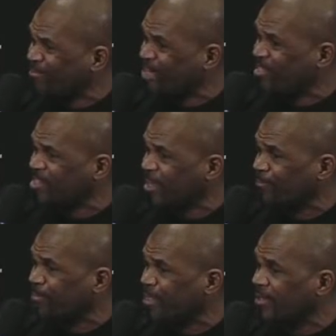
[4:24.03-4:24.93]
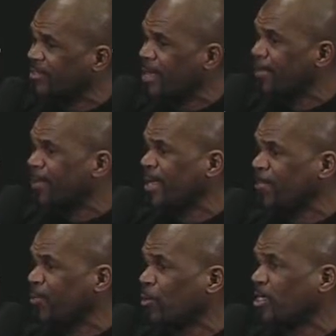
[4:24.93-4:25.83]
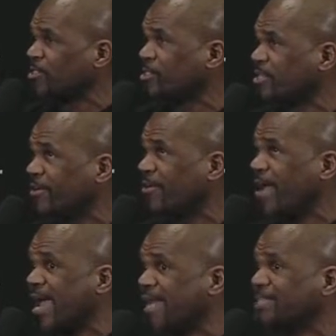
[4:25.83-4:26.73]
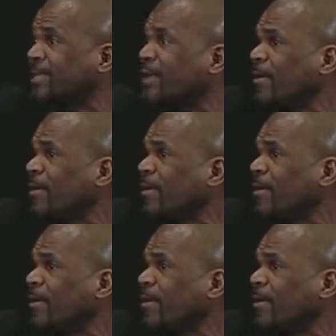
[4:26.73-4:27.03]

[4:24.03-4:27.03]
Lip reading: me something that people consider as